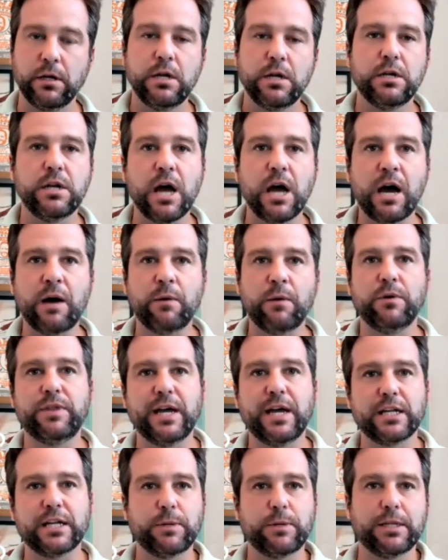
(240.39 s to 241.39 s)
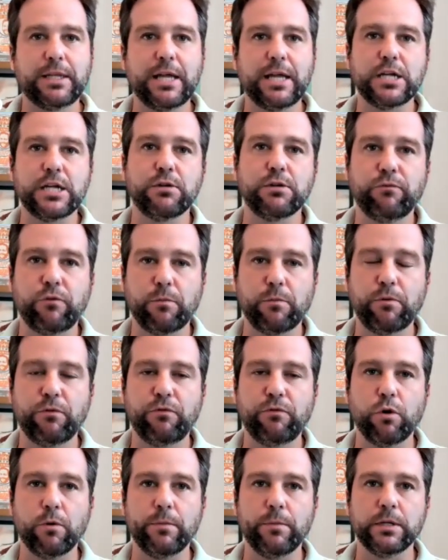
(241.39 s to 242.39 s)
not with expectation for
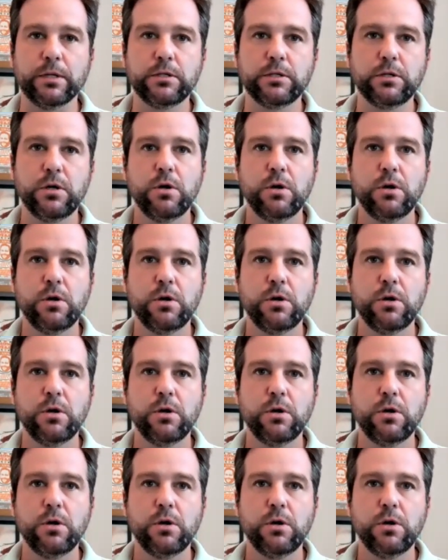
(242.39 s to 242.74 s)
performance.